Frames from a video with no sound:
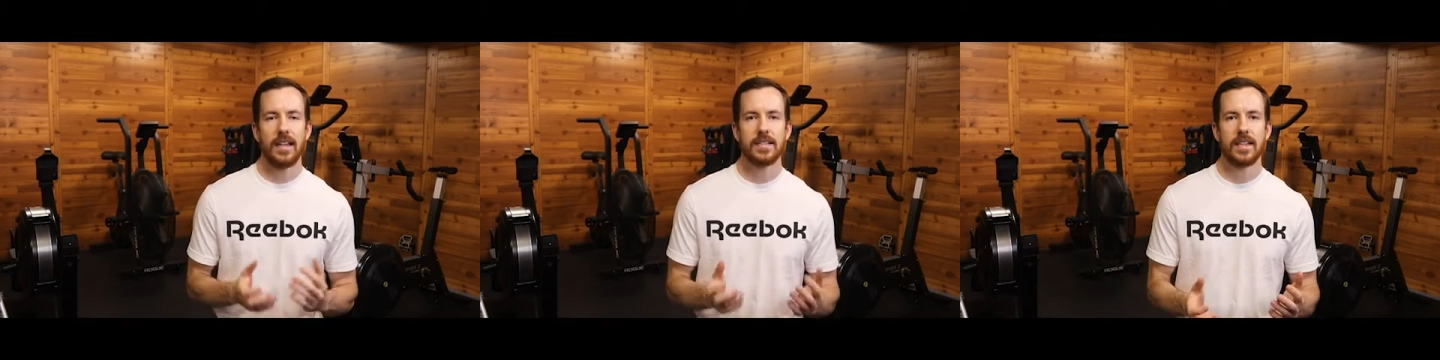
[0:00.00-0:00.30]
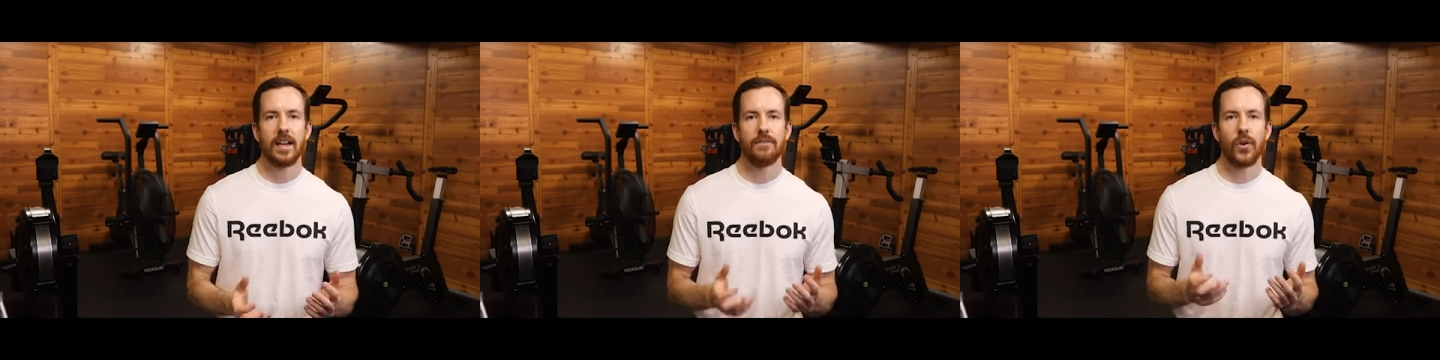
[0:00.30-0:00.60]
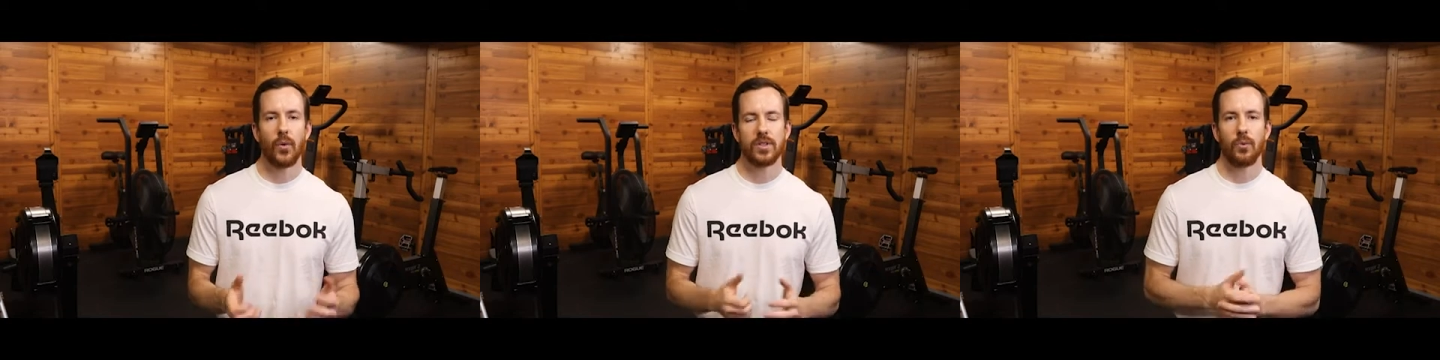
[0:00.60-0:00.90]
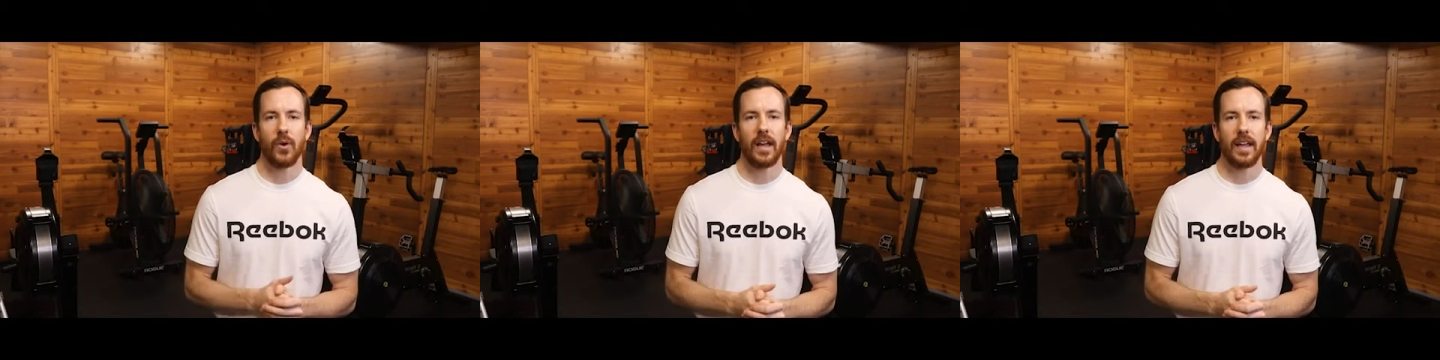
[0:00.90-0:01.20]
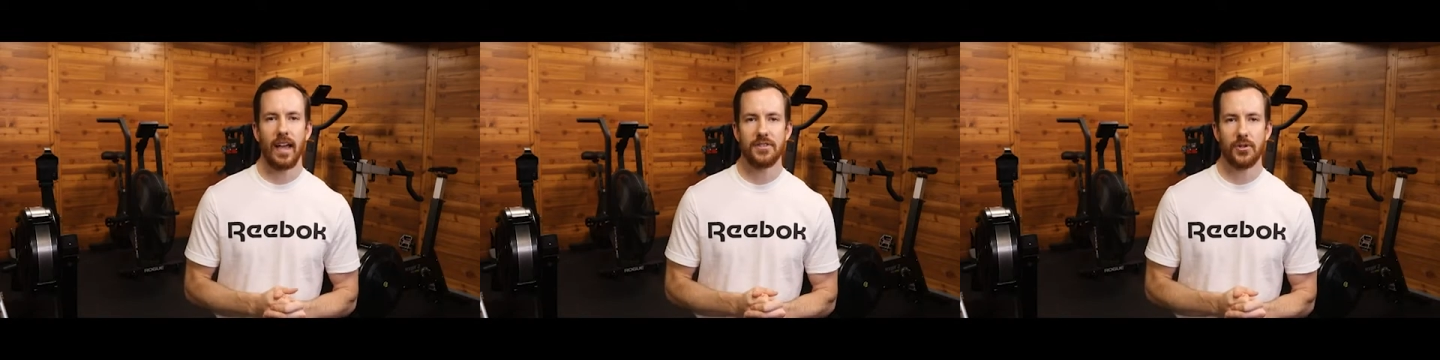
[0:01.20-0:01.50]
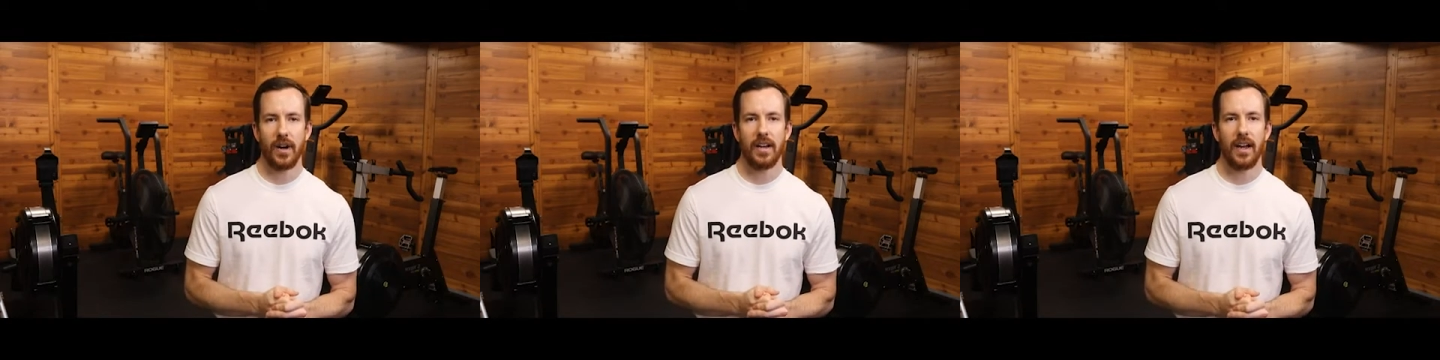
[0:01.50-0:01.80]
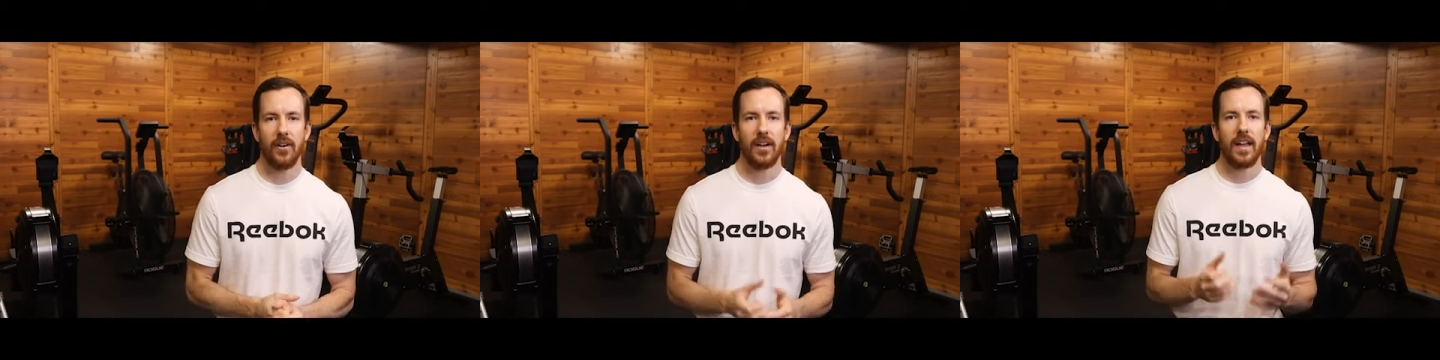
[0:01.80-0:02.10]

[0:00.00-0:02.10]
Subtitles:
Instead, I'm focused on what I can do right now